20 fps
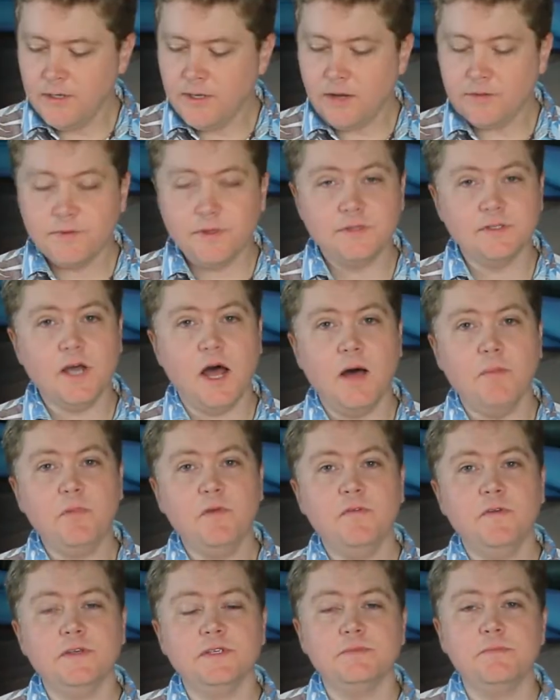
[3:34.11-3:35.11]
Now at the
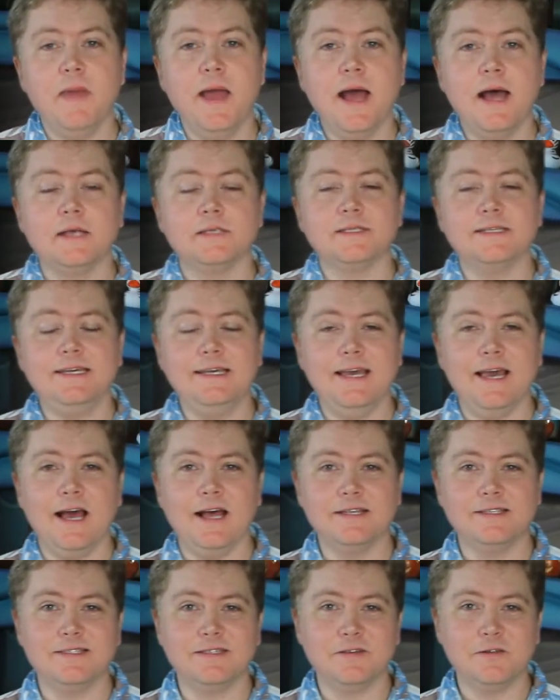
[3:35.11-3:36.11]
top of his mask, he
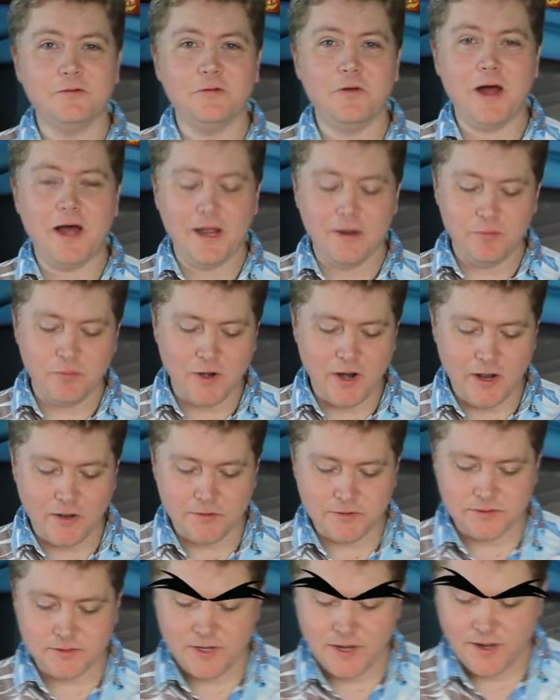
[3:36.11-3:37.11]
has little
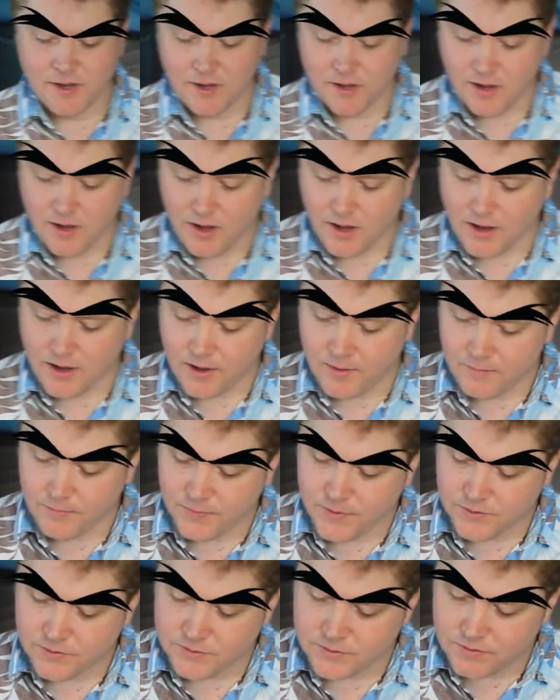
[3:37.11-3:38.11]
eyebrows.
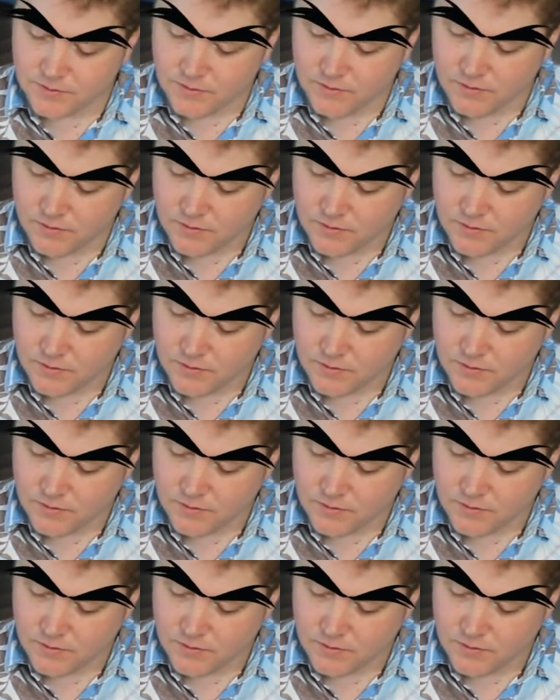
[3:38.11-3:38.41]
Those